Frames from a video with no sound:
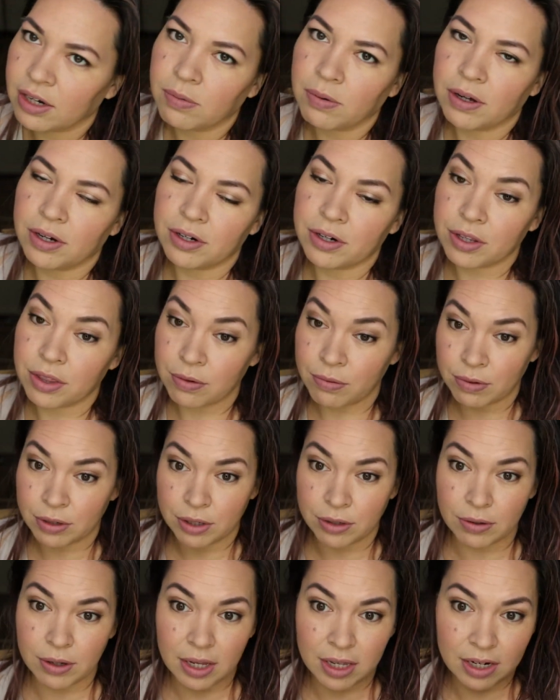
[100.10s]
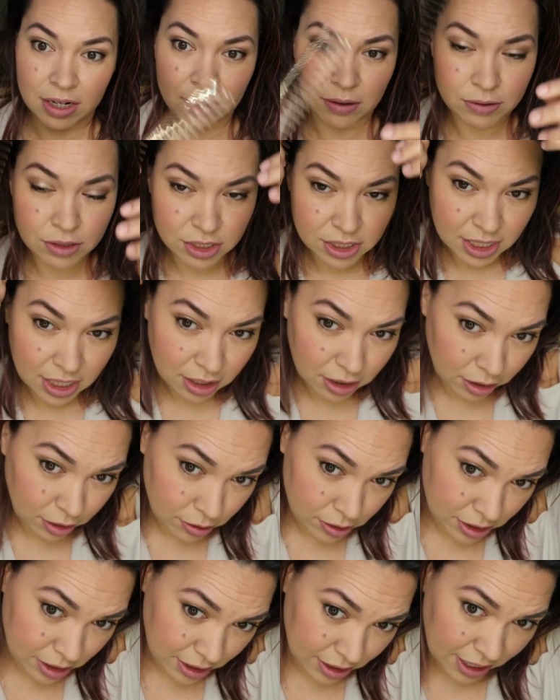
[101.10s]
water through and it'll just kind of
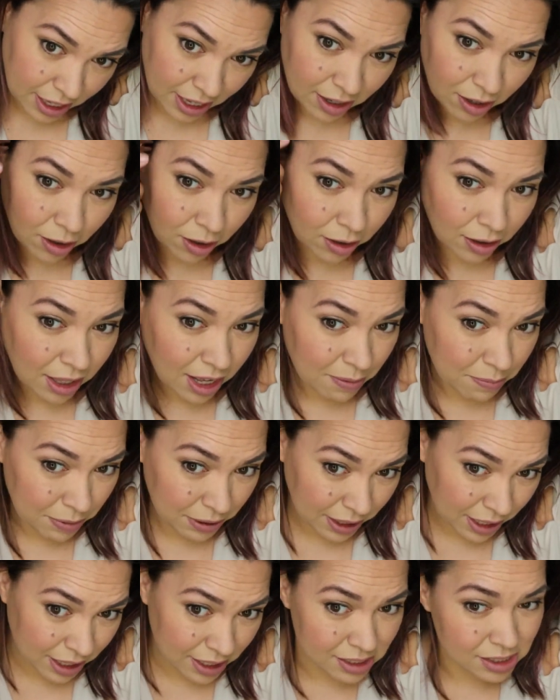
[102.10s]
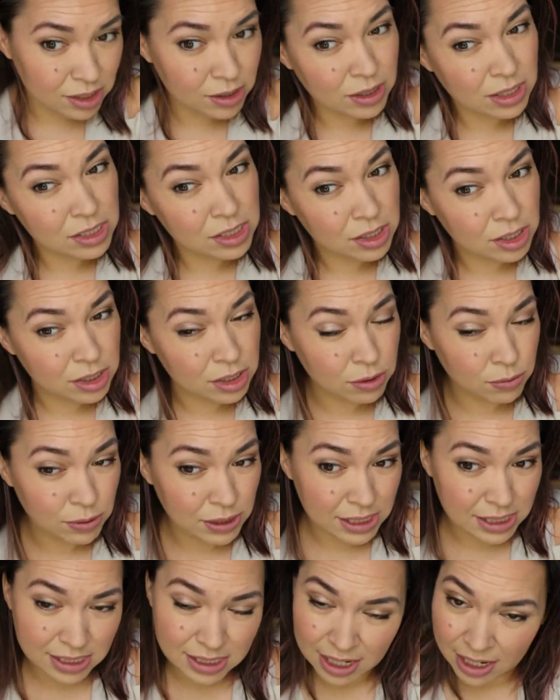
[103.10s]
loosen that all up again so you can start to
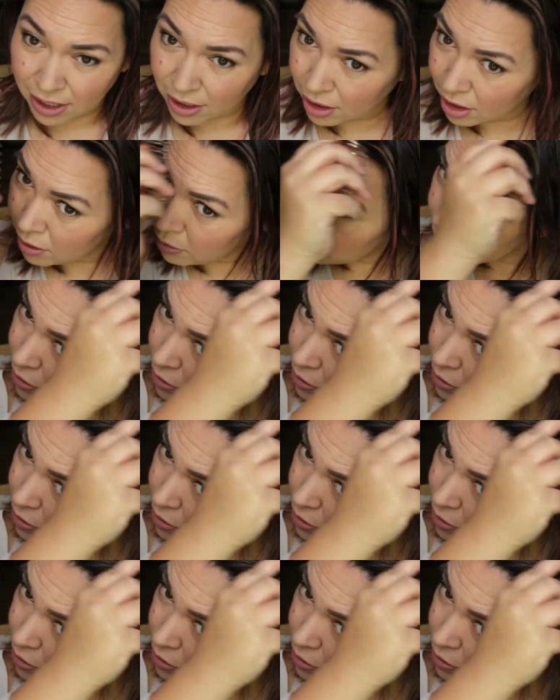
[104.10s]
restyle,